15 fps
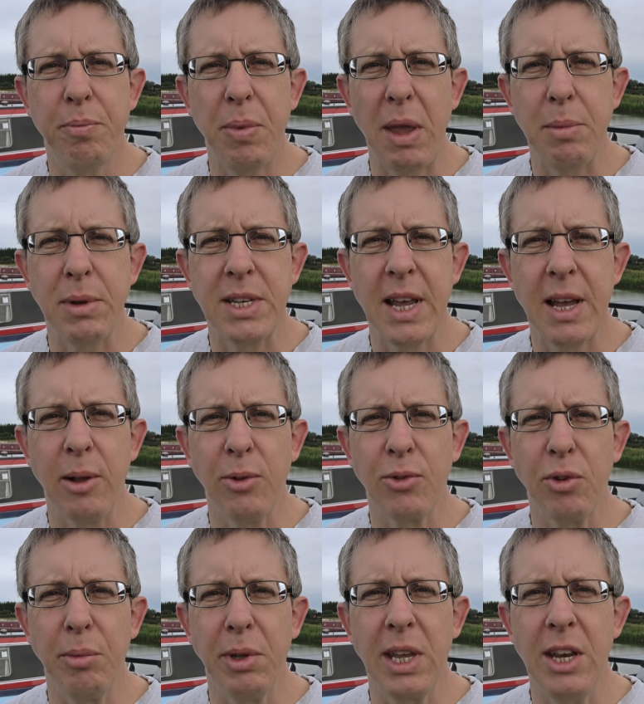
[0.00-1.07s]
paper
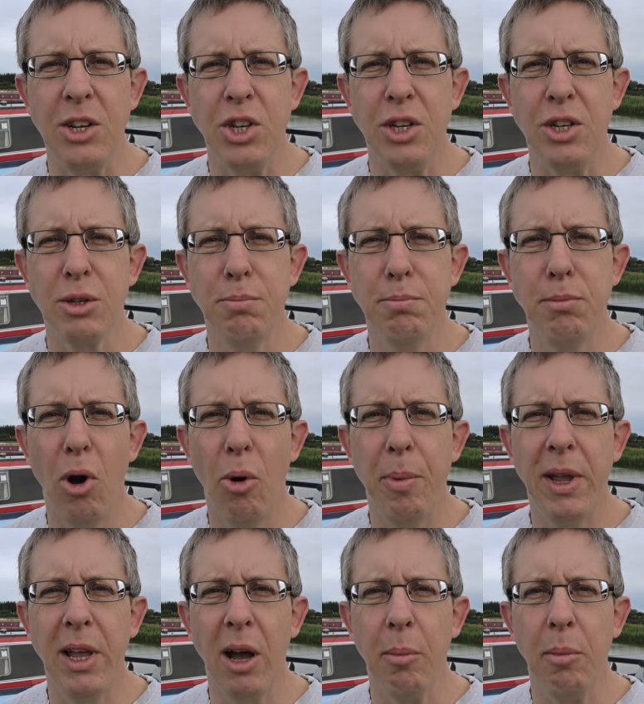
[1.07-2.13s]
towels from the kitchen just
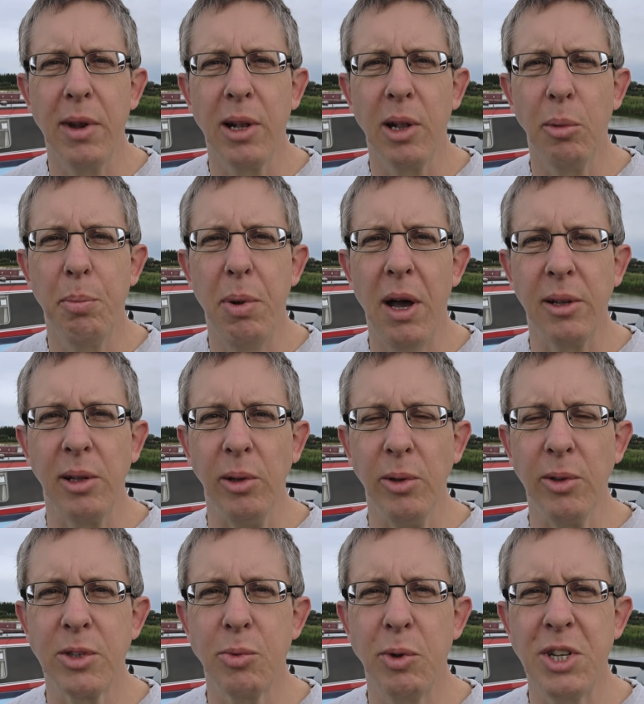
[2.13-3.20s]
mopping up little
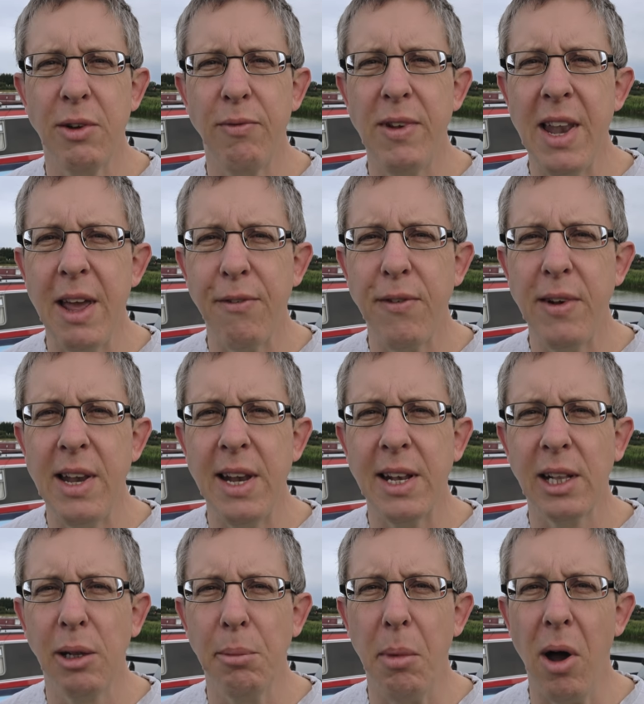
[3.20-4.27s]
puddles which have left
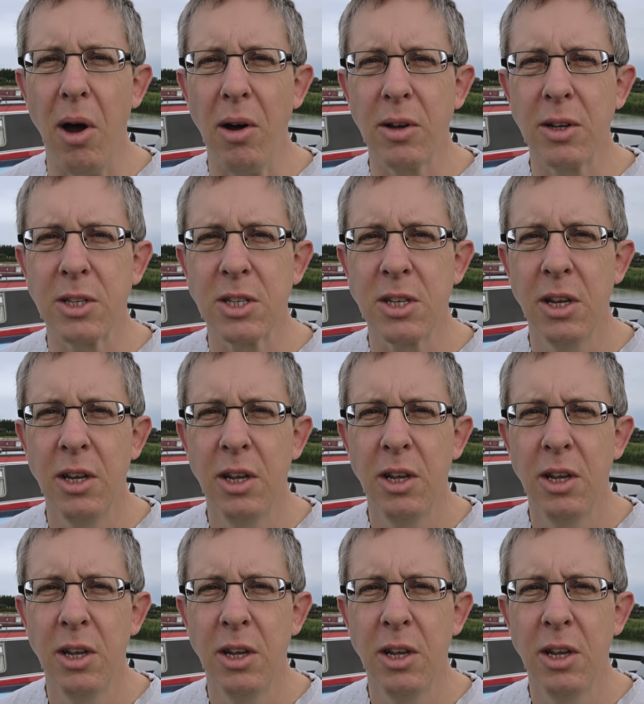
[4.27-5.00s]
little marks